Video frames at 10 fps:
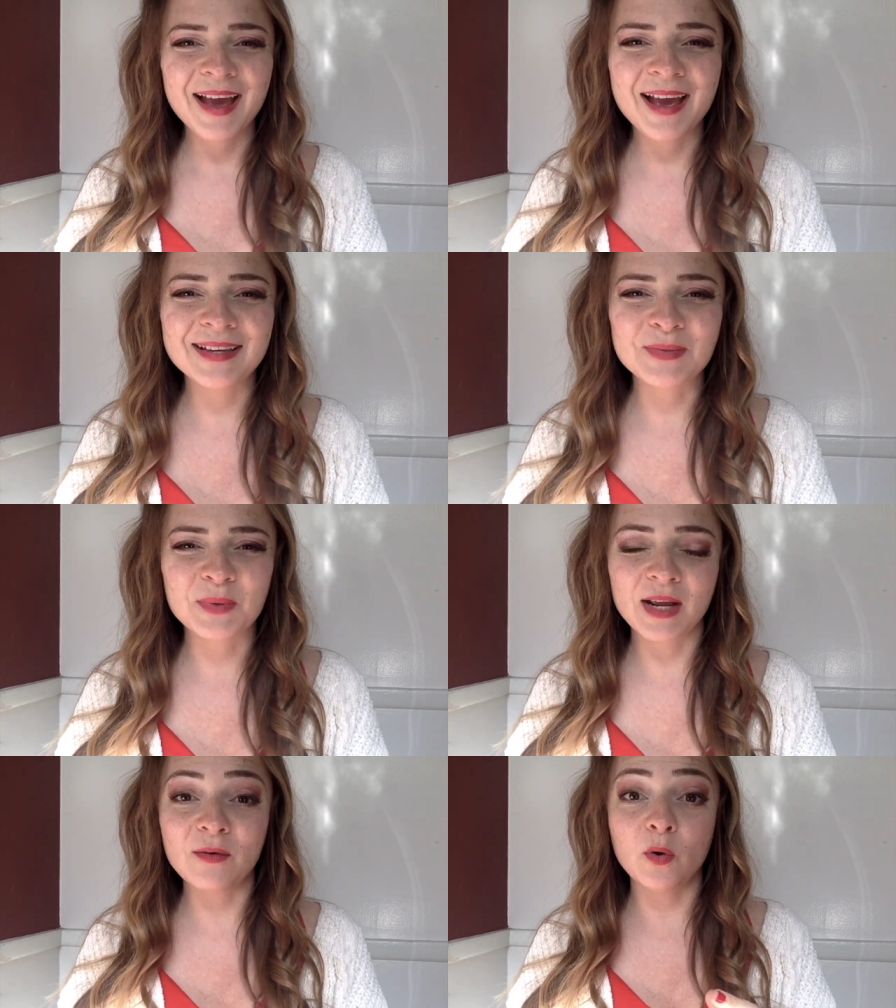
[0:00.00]
has
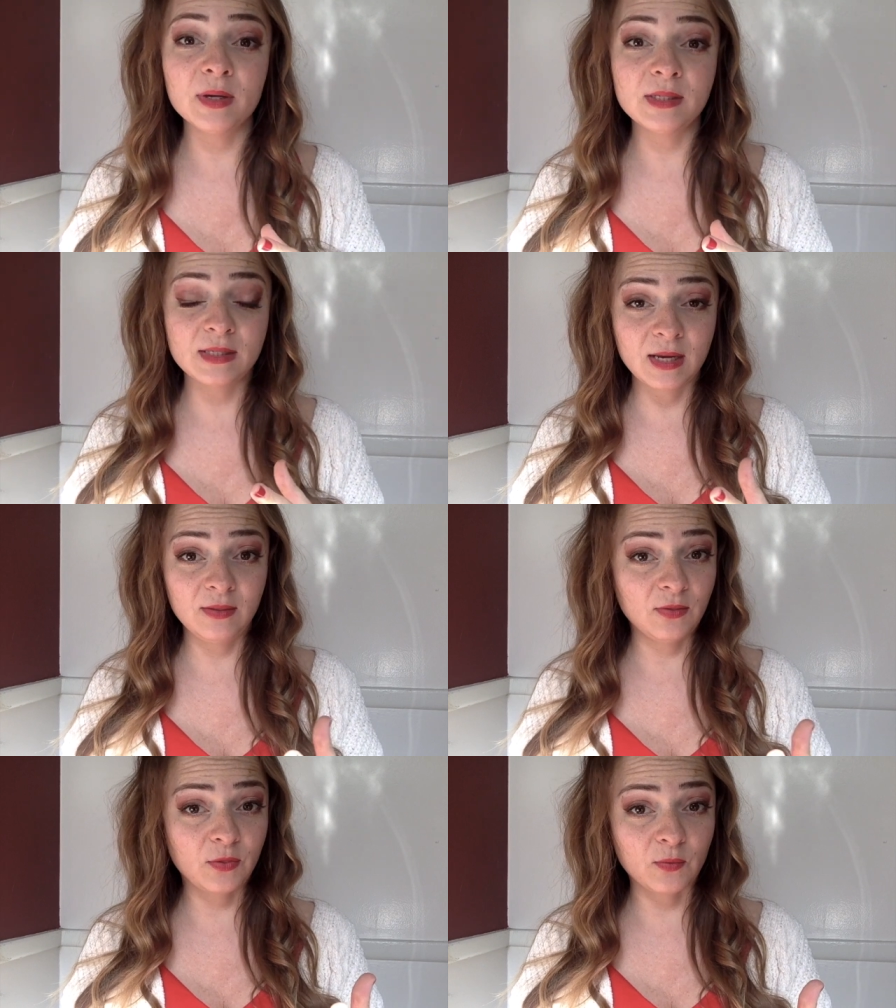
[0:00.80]
what I always
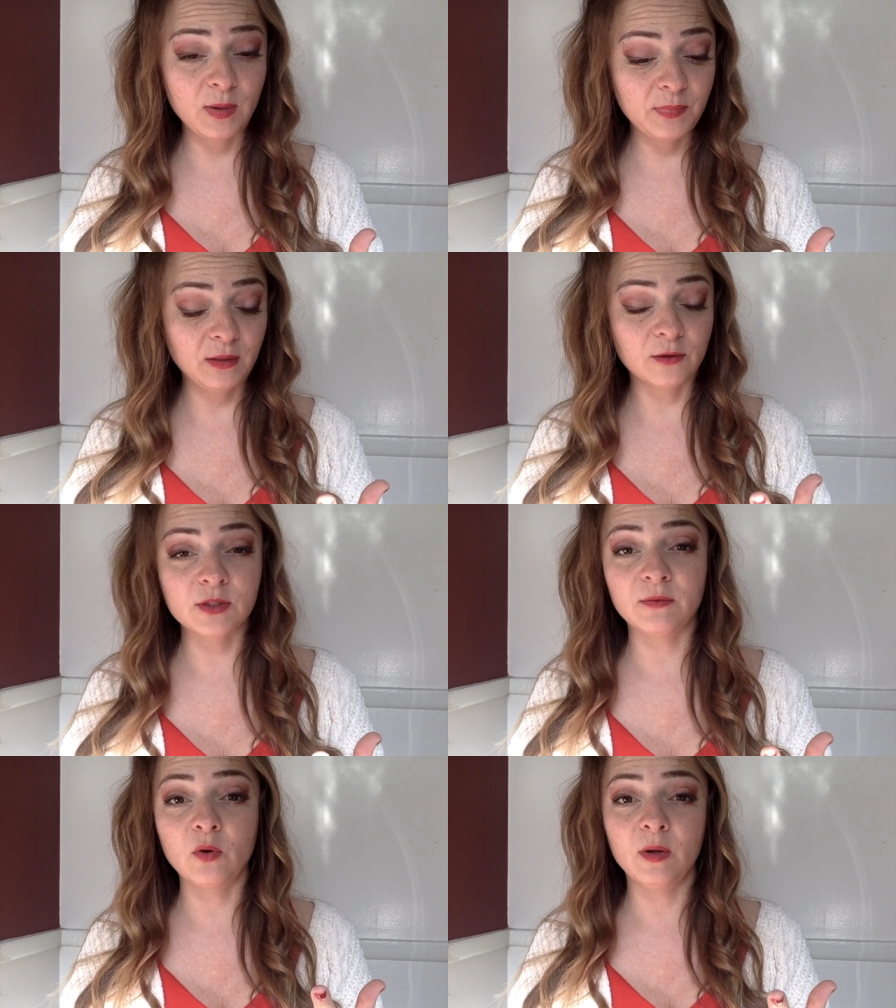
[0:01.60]
say three
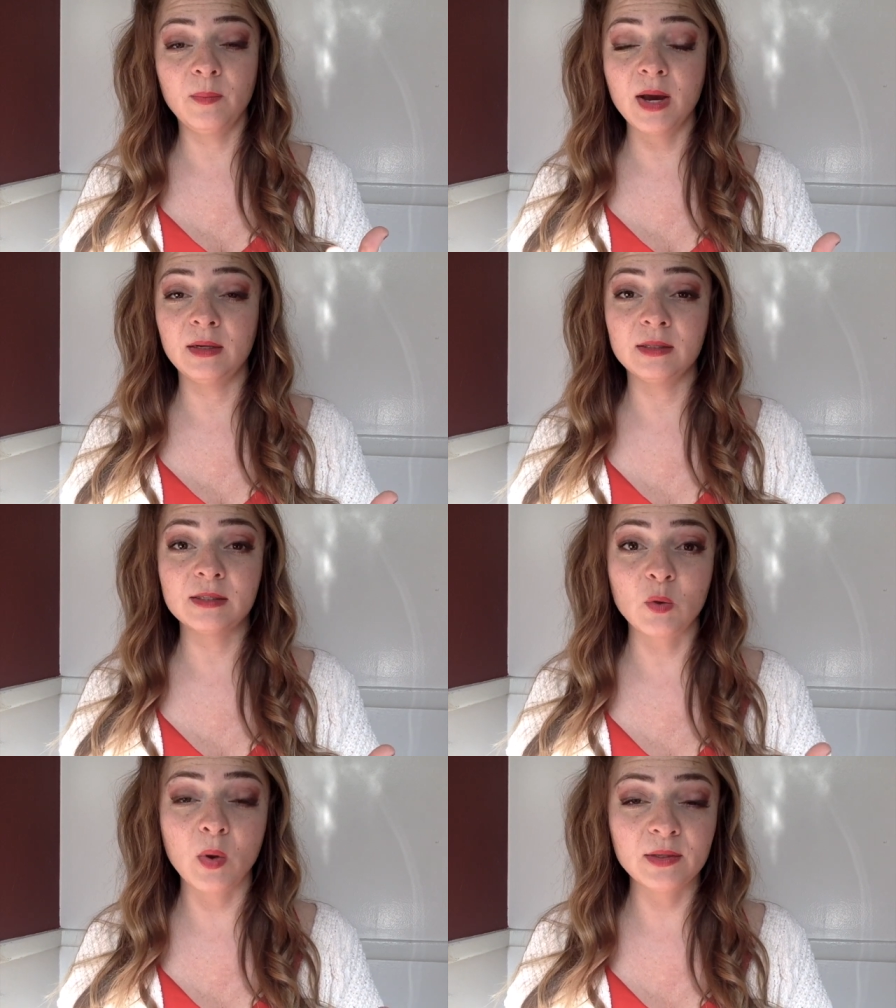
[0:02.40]
pillars of
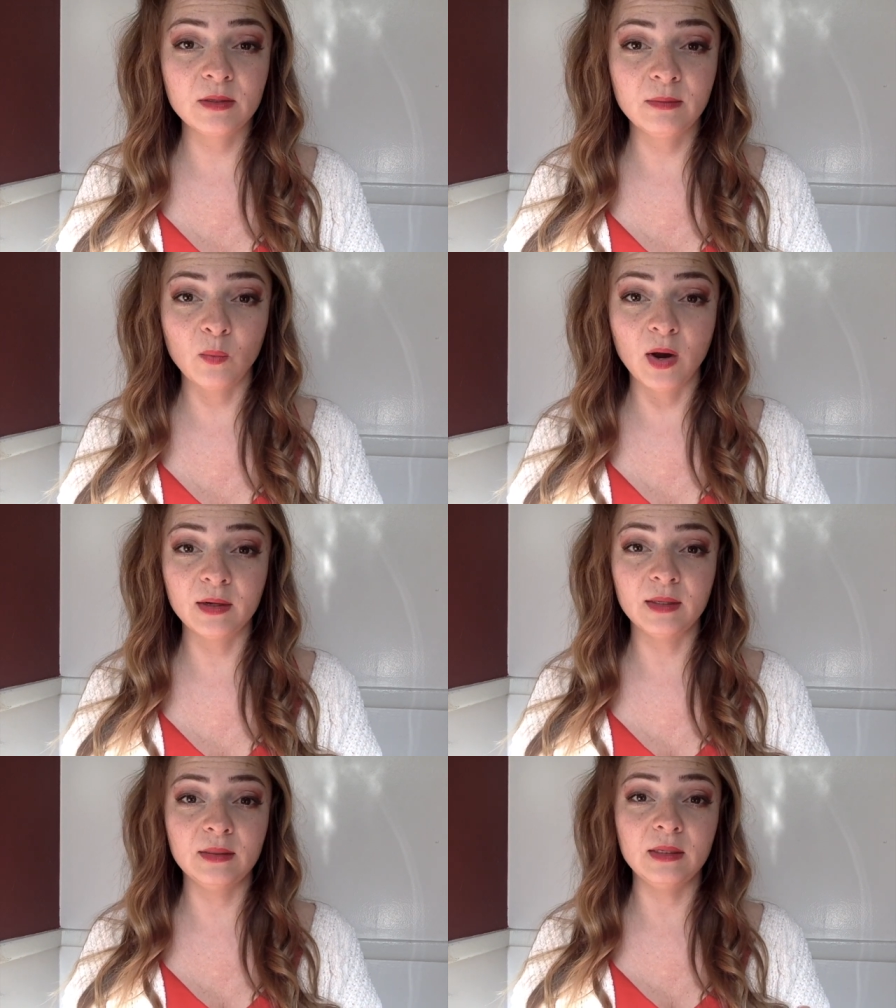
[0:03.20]
codependence the want to be
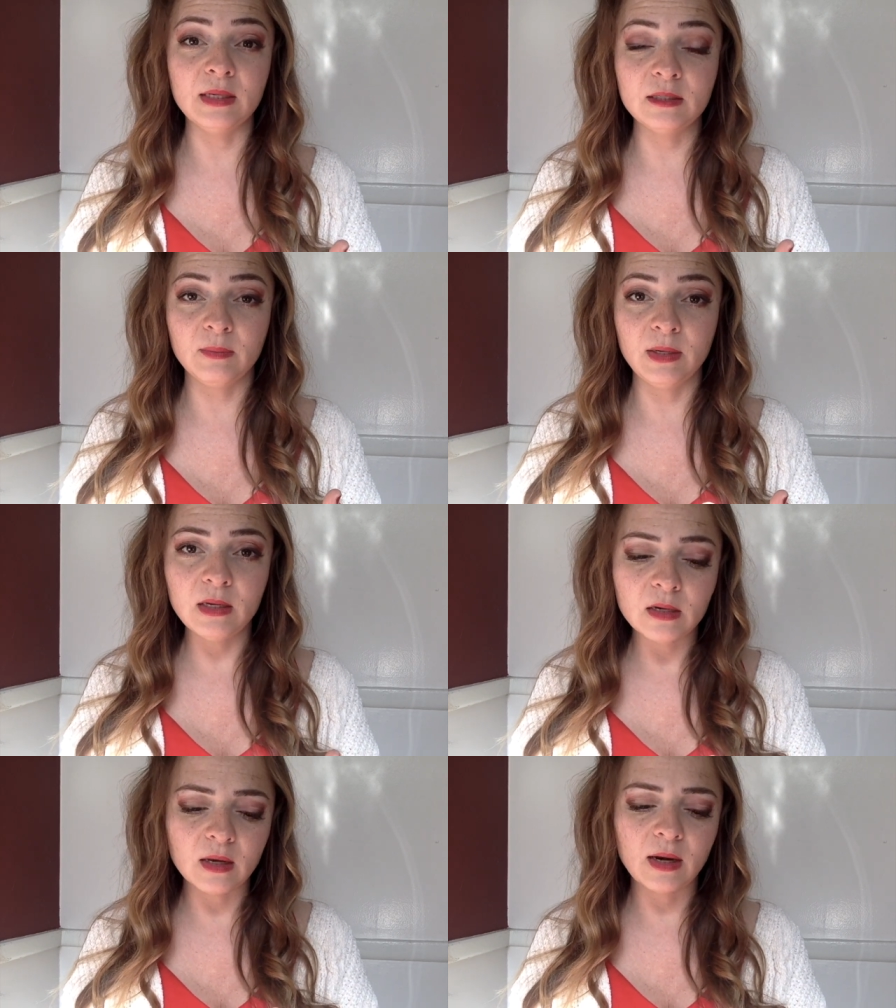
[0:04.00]
wanted, the need to be
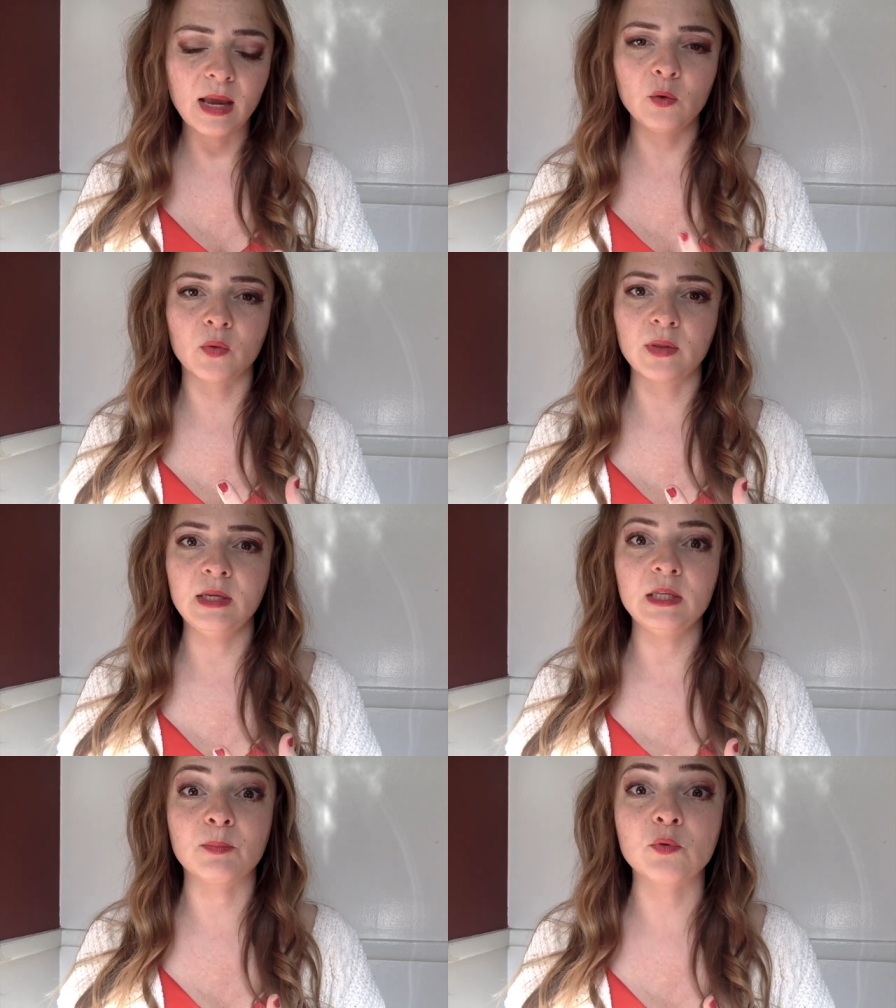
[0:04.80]
needed, and or the
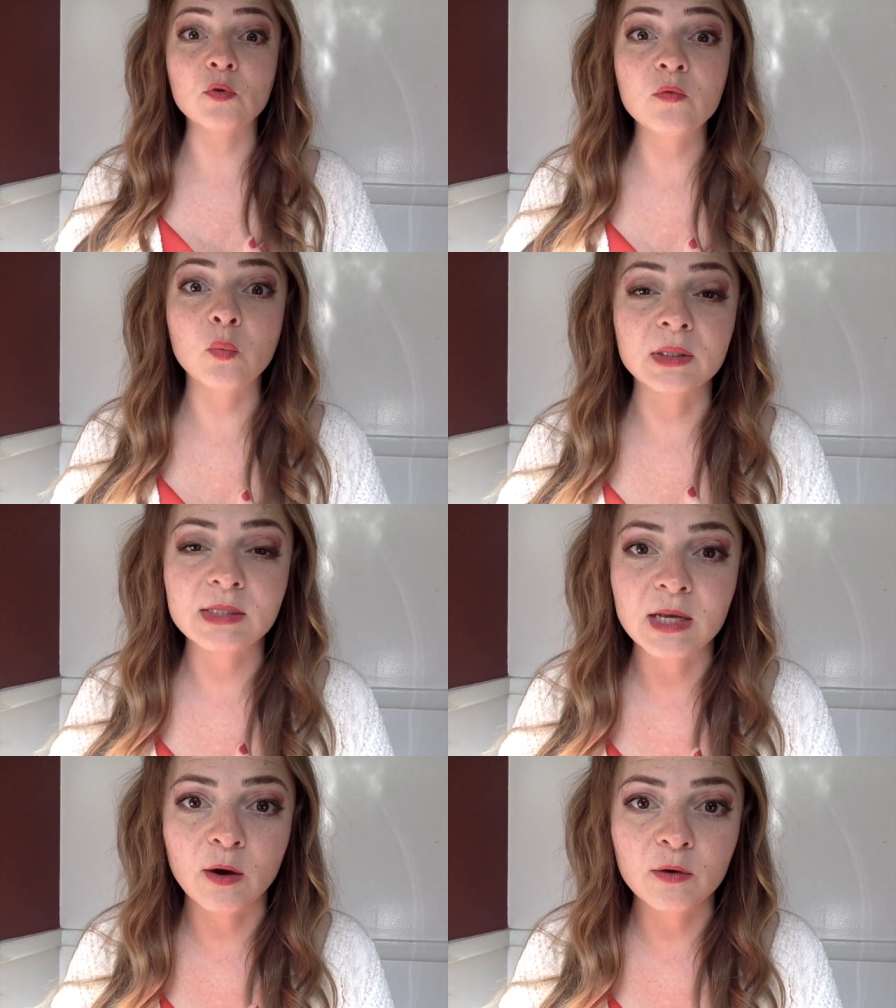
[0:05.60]
need to prove
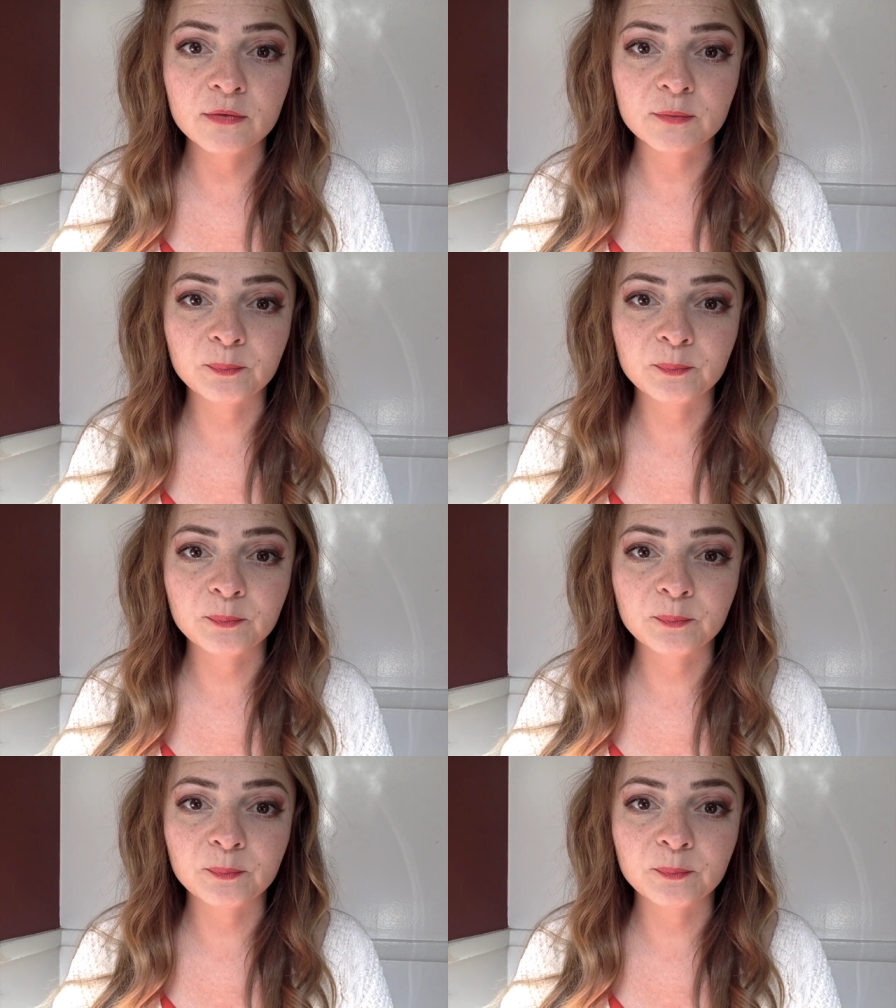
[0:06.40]
oneself.